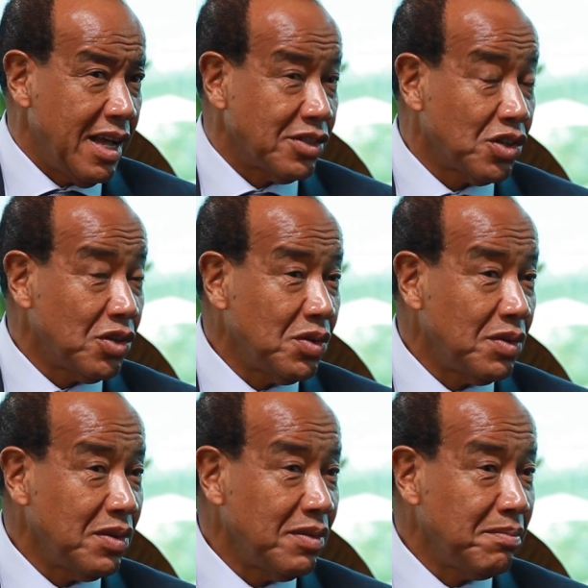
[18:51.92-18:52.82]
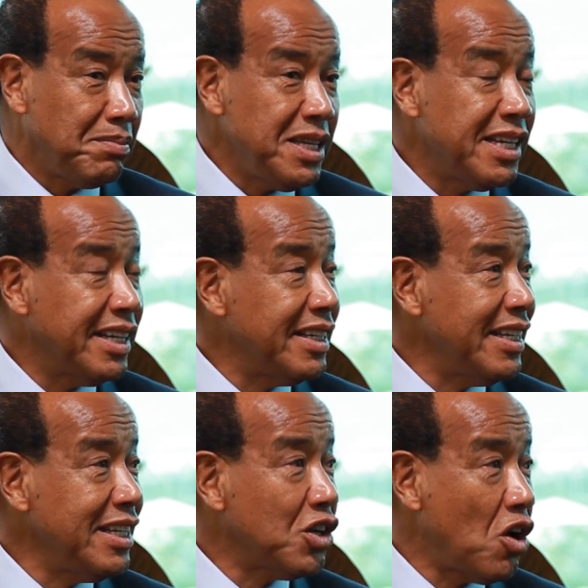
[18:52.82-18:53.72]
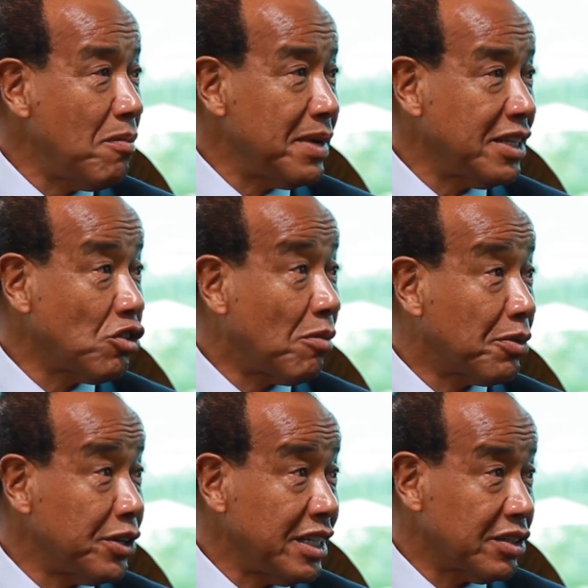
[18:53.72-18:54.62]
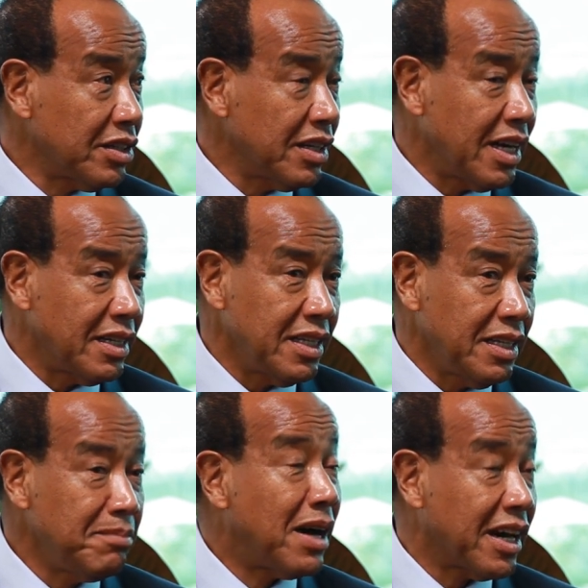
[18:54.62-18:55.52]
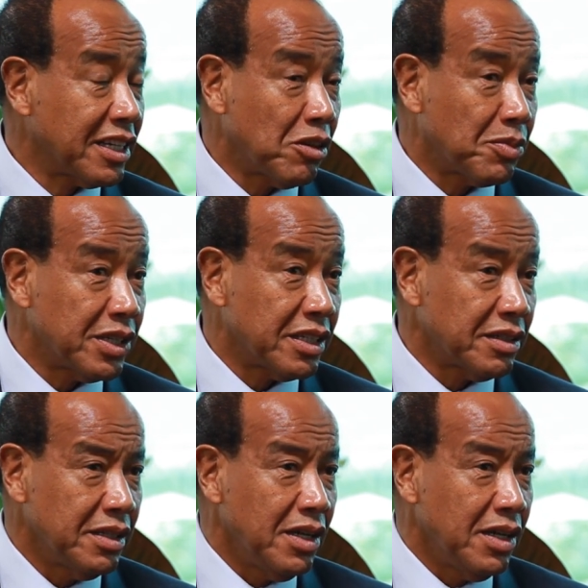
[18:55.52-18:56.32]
So being an incumbent operator, an in-market operator,